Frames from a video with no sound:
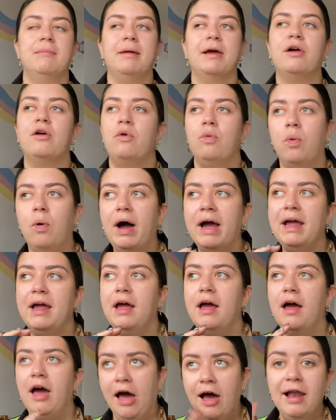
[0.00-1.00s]
like quite
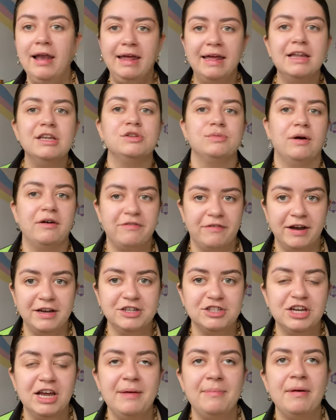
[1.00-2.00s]
early into our
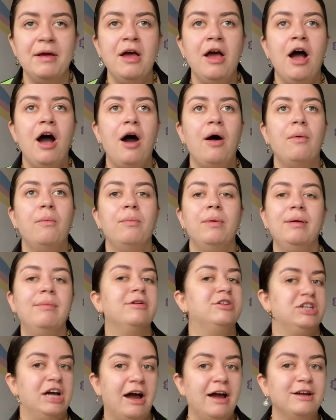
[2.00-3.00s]
friendship, we were
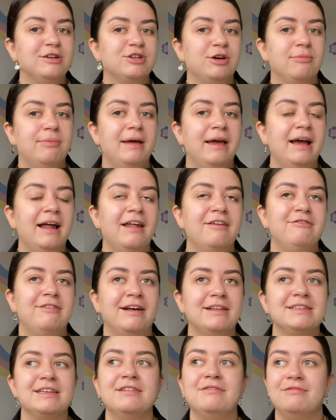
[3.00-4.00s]
charity shopping, and I
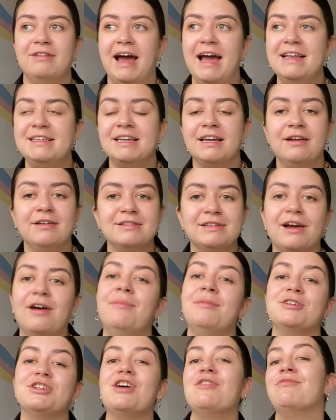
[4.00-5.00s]
found something red, and I was like, oh my
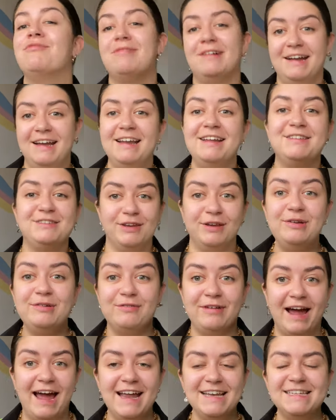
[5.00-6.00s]
gosh, I really suit
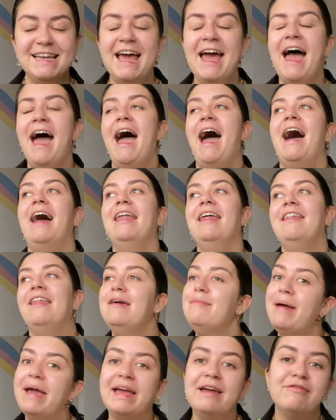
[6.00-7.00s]
red, and they
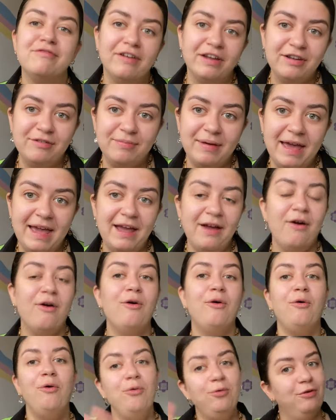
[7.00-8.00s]
make fun of me
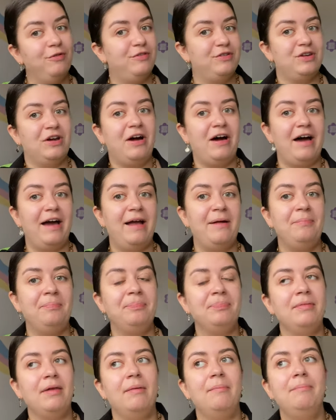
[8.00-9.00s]
all of the time,
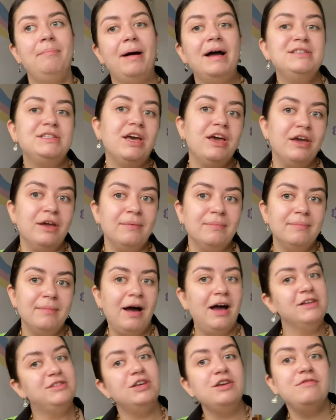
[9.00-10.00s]
but I do,
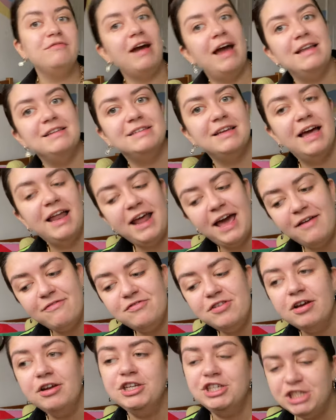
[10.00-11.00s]
I suit red, and I have
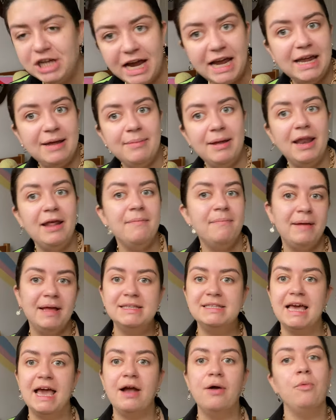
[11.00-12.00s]
no shame in
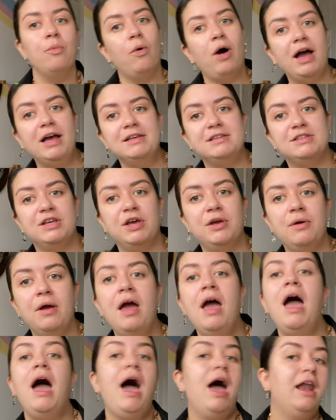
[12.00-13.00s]
admitting what I suit,
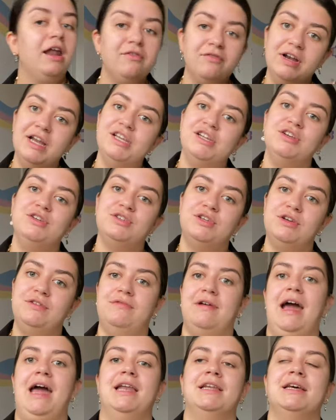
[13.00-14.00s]
and I really do suit
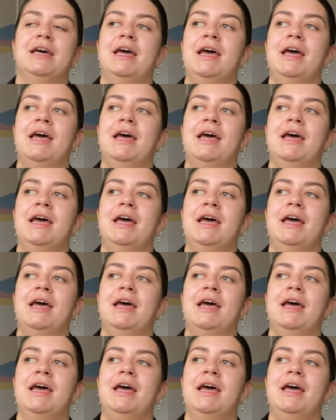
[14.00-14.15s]
red.